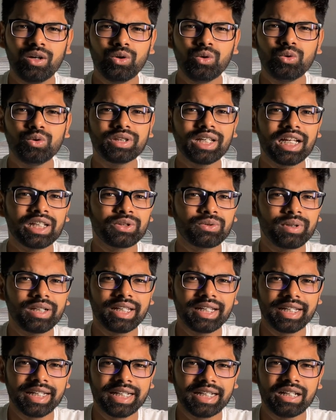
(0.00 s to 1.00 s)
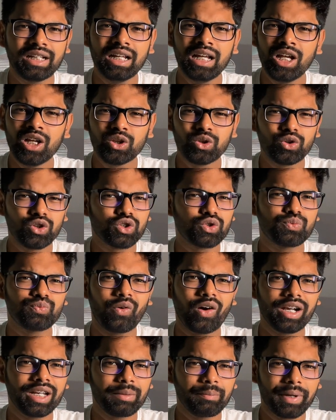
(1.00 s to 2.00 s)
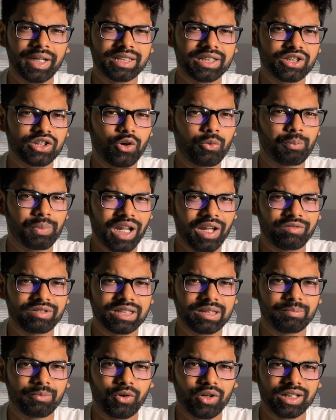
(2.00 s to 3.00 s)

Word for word: Who's actually read those 40 pages of privacy